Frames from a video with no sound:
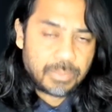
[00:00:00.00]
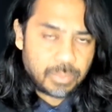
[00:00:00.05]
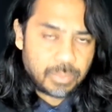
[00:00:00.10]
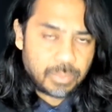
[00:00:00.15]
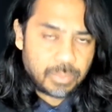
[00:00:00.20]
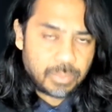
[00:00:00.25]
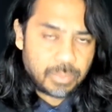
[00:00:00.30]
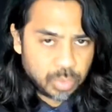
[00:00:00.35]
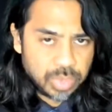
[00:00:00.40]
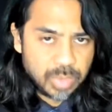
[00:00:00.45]

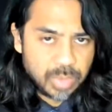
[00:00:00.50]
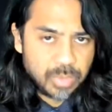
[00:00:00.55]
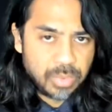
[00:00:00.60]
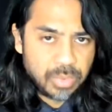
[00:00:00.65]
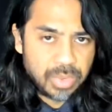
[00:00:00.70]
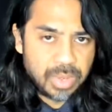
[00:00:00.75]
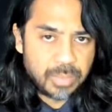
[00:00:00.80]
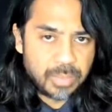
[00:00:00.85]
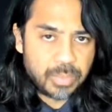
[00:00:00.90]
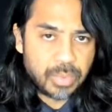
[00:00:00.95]
Suzy
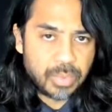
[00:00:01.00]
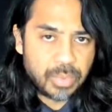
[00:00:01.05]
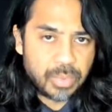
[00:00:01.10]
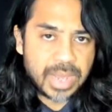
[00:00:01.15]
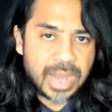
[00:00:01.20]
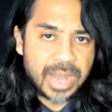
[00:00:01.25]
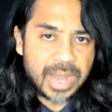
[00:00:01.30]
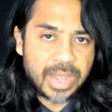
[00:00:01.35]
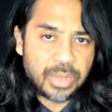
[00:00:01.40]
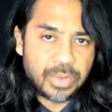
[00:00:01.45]
Moody
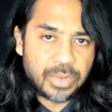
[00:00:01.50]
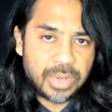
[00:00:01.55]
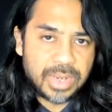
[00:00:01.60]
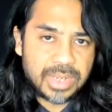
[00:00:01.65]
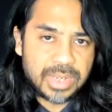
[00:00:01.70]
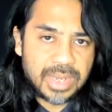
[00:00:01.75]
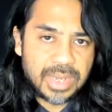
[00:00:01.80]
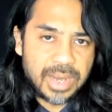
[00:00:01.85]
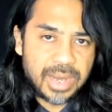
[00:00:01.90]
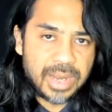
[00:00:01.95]
Projala to
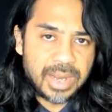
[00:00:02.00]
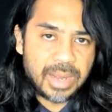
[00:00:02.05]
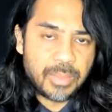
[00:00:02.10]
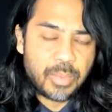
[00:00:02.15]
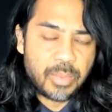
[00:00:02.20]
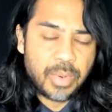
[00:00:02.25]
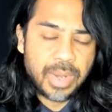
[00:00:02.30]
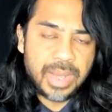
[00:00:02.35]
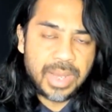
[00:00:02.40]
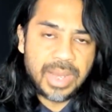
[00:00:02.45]
this year, a
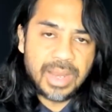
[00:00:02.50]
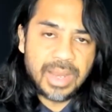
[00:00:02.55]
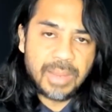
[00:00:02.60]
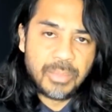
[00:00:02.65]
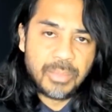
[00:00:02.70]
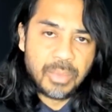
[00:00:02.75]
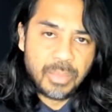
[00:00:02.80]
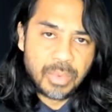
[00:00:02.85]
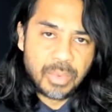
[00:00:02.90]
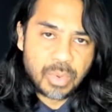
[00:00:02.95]
pretty a
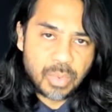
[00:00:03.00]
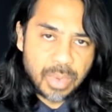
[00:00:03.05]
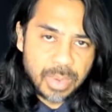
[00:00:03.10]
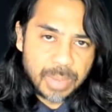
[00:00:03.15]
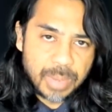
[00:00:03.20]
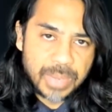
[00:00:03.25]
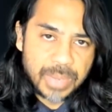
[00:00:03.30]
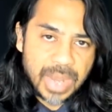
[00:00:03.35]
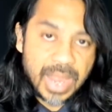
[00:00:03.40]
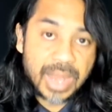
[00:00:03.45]

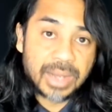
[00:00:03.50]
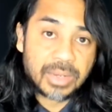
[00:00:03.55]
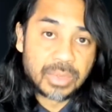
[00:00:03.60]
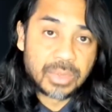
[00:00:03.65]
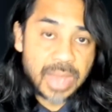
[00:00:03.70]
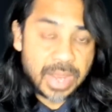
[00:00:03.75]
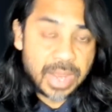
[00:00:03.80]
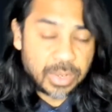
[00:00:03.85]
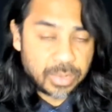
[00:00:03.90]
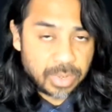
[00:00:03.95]
Mumuku plant
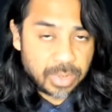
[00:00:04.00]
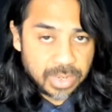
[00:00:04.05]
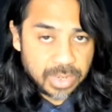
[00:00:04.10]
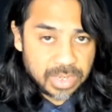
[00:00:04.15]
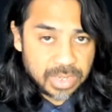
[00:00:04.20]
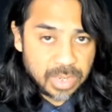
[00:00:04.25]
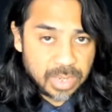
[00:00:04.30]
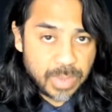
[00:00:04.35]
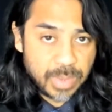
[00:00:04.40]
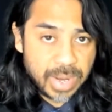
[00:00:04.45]
thanks to this
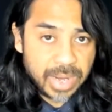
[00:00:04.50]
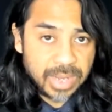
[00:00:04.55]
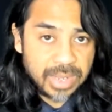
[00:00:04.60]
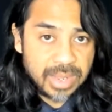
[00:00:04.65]
Shiba.